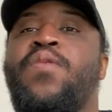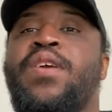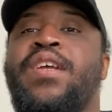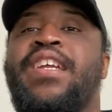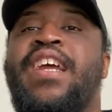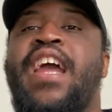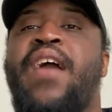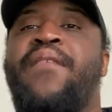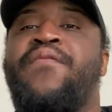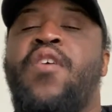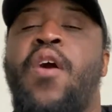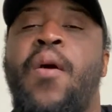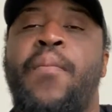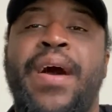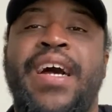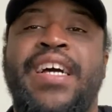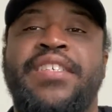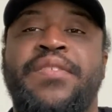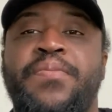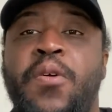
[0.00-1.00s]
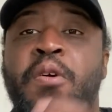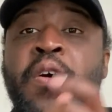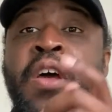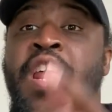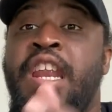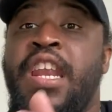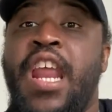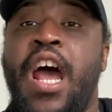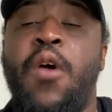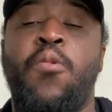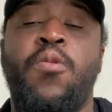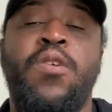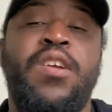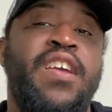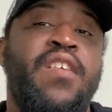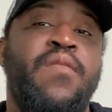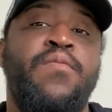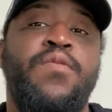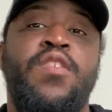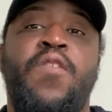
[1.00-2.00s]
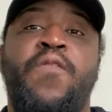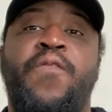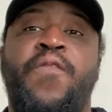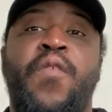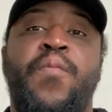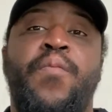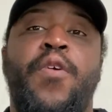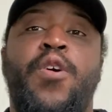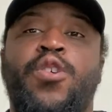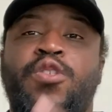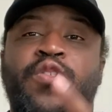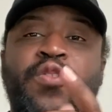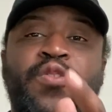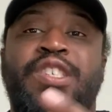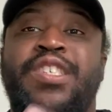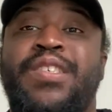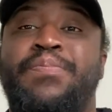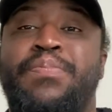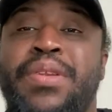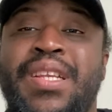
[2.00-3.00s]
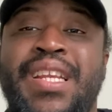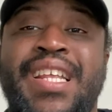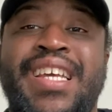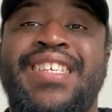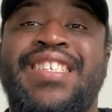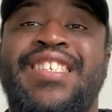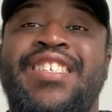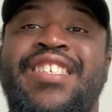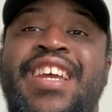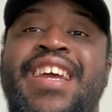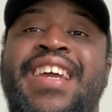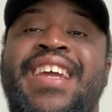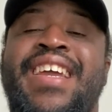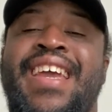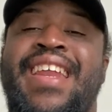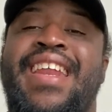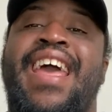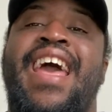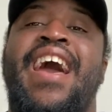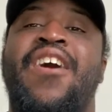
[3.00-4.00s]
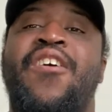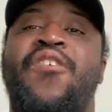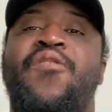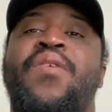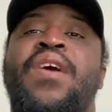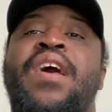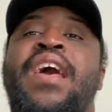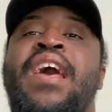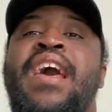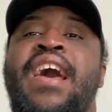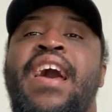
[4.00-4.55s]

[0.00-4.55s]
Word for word: We gave y'all basketball, now we're giving you football, so please check it out.